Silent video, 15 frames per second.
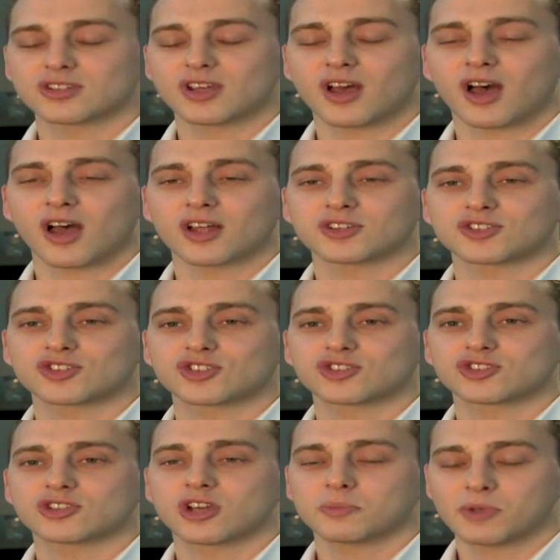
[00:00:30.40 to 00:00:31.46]
uh,
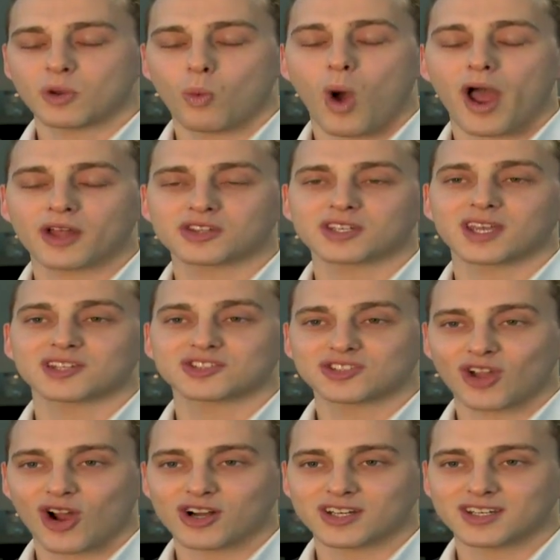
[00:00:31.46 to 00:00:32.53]
took me a while to get
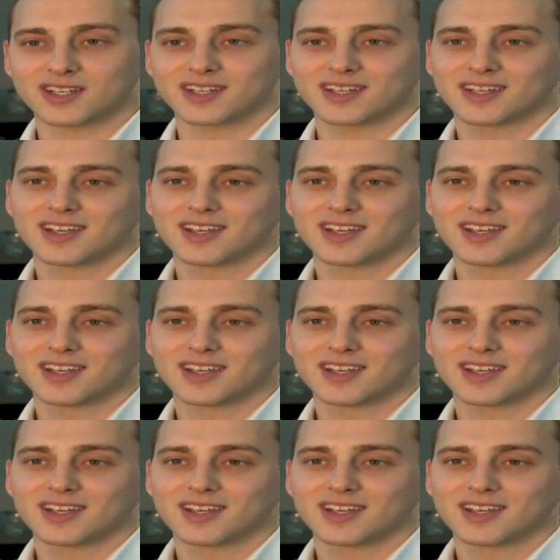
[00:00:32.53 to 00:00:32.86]
started.